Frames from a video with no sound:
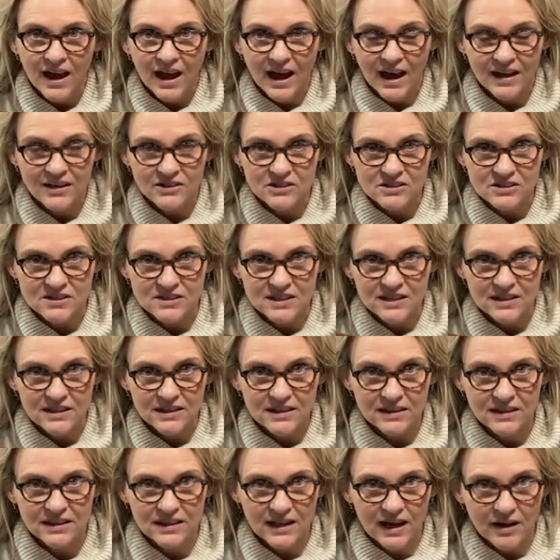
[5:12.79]
I just think
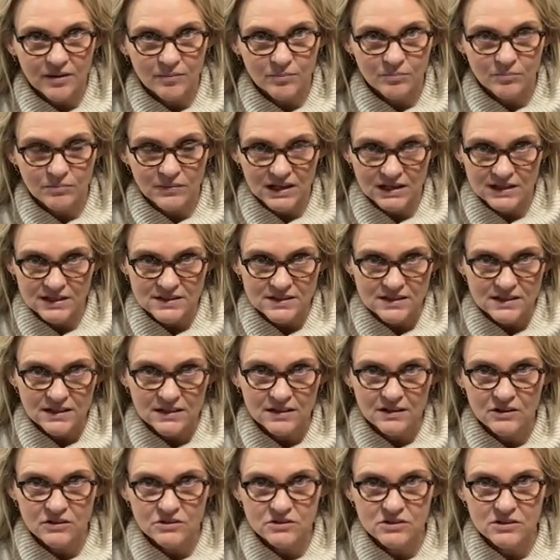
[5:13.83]
that mixing
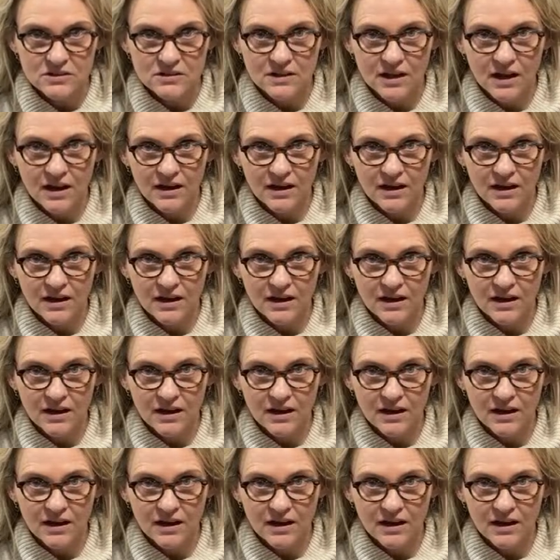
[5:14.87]
those